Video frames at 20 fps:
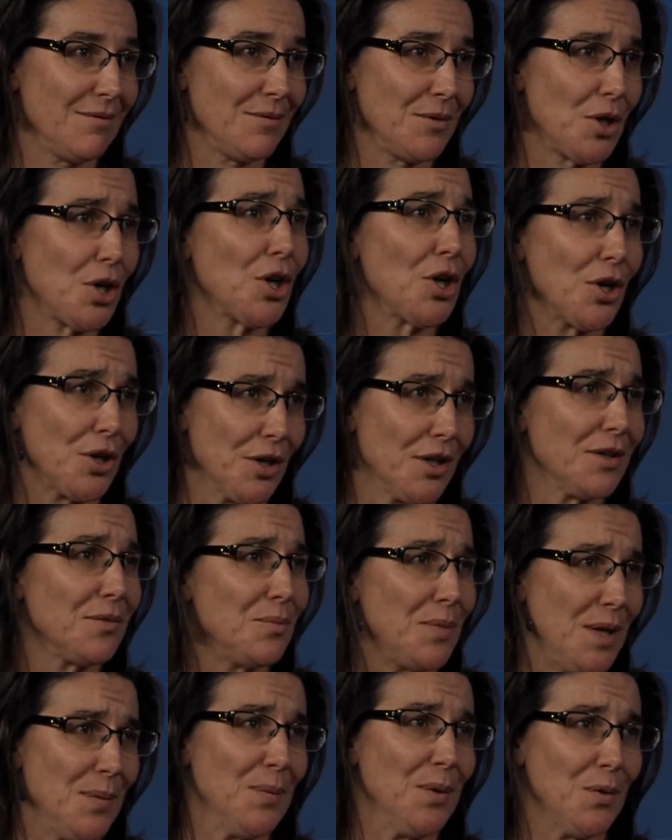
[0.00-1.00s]
hurt
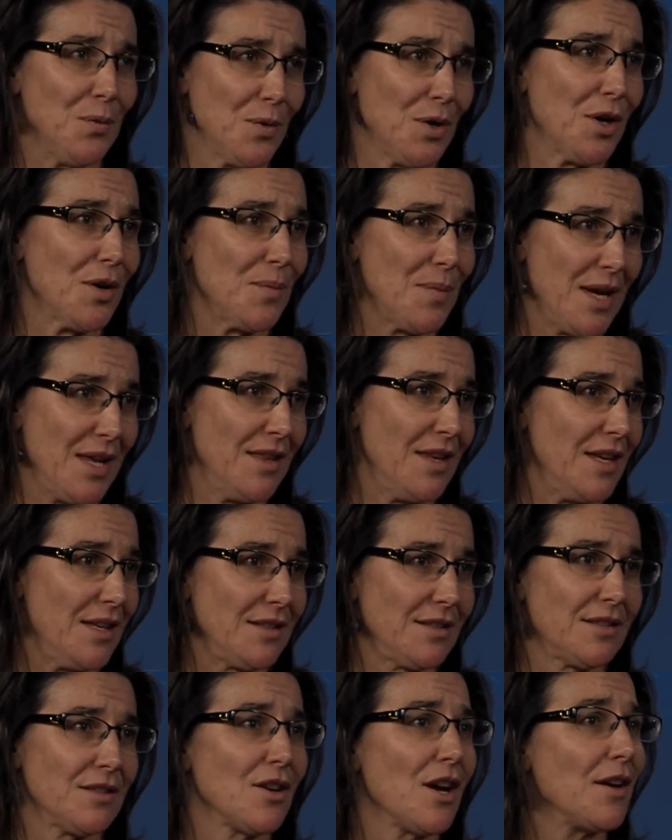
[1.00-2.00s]
people were by
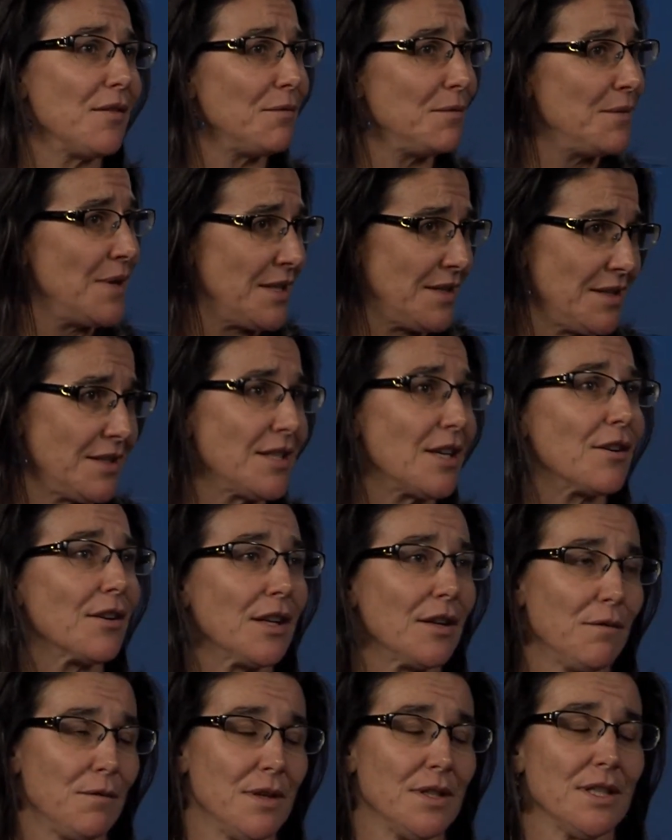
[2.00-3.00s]
this, not
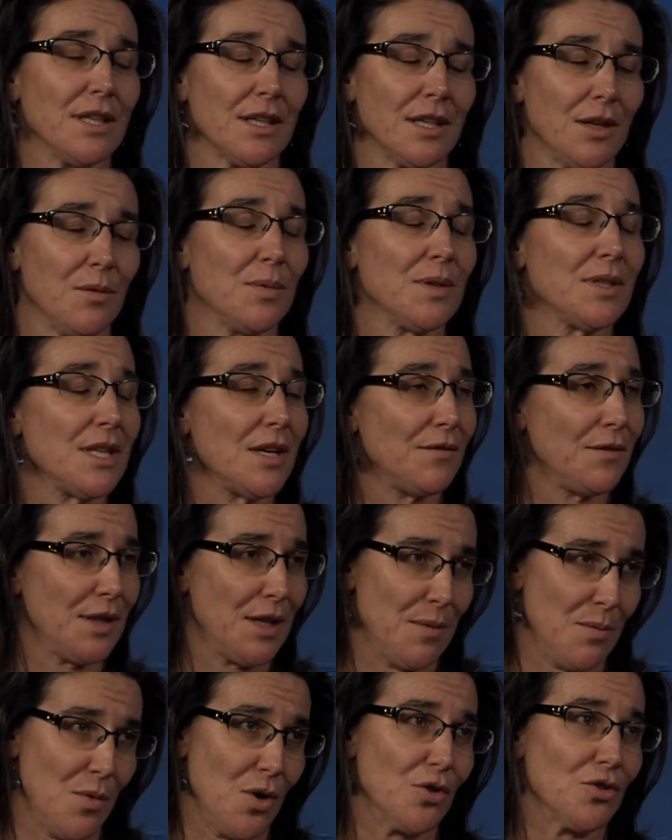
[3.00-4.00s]
necessarily physically, but definitely
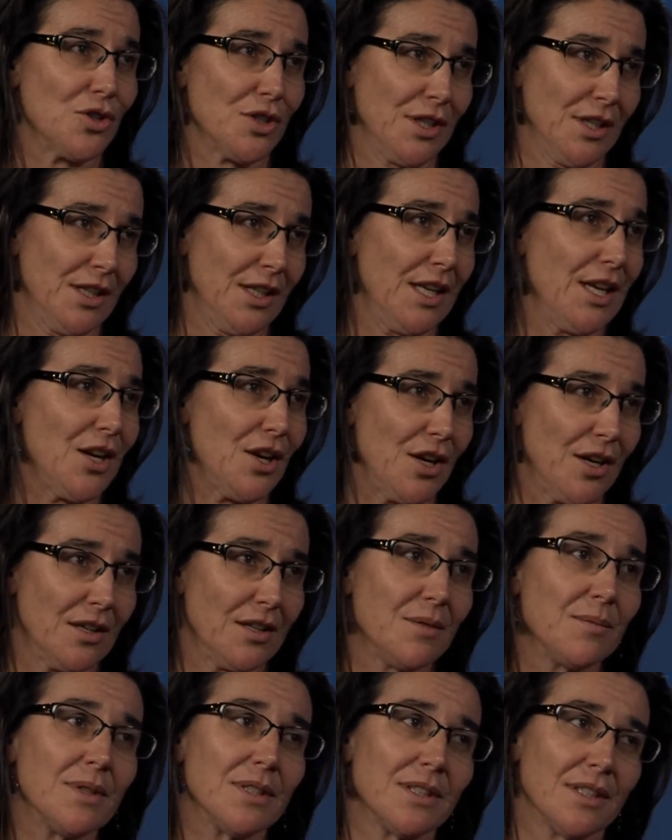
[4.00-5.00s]
emotionally hurt.
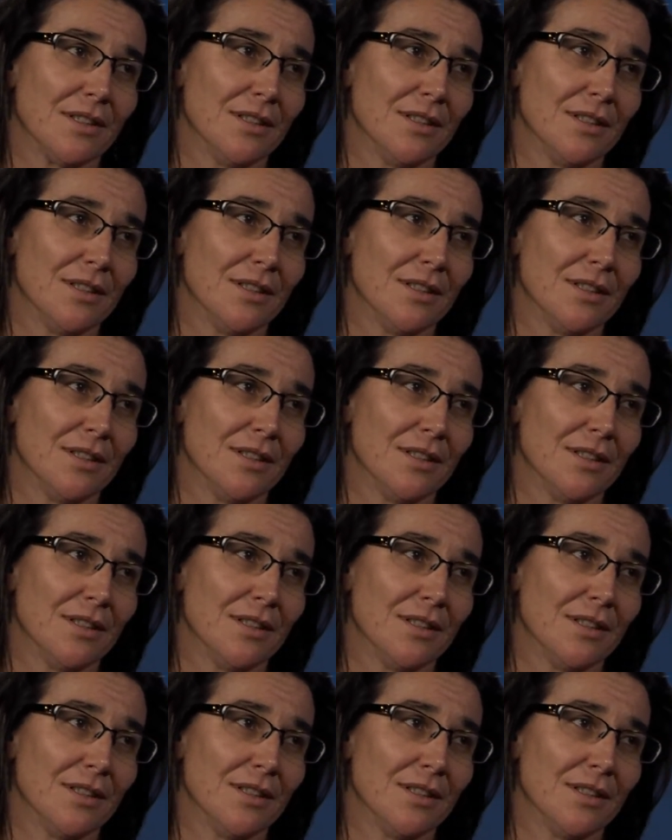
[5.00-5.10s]
It was